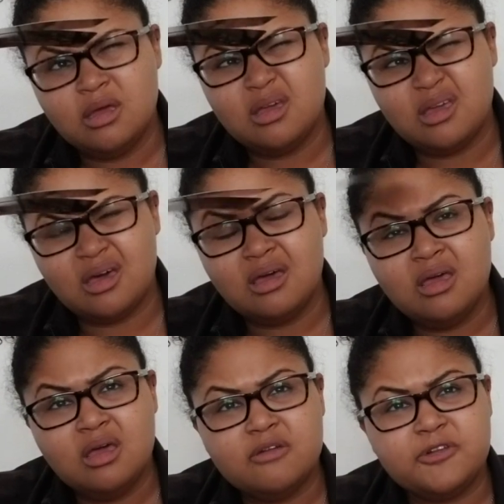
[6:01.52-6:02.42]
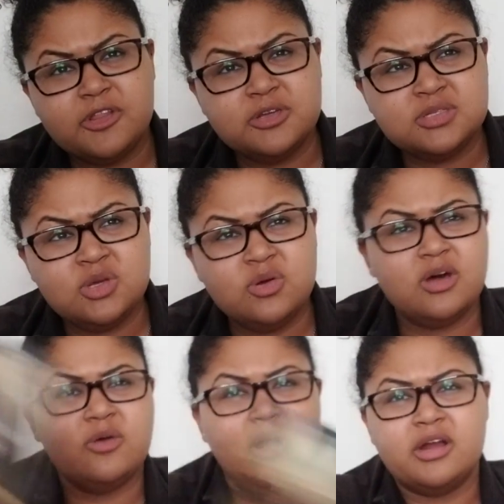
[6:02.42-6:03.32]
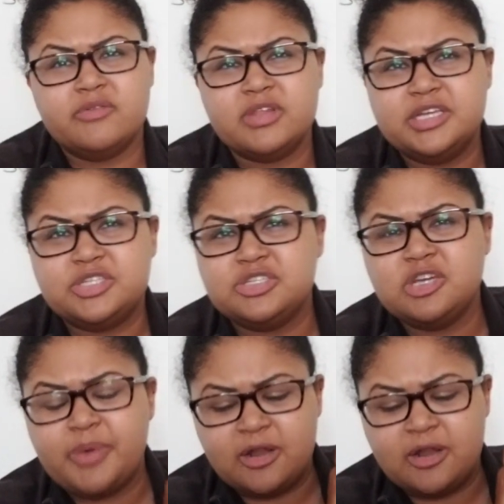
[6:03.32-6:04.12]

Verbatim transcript: yeah. For those of you who are in a relationship,